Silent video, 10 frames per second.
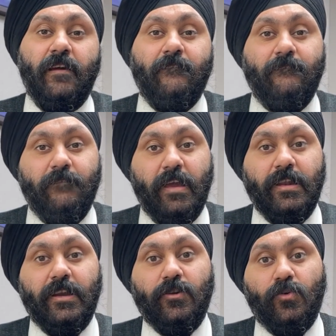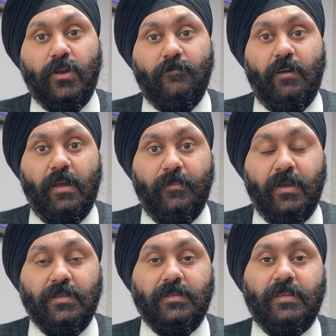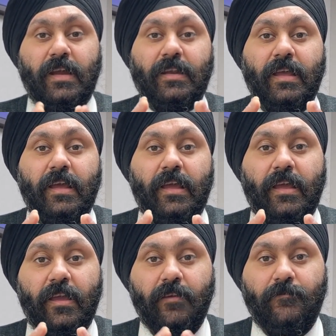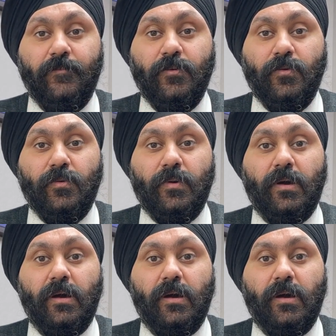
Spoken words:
Failure to notify means that if you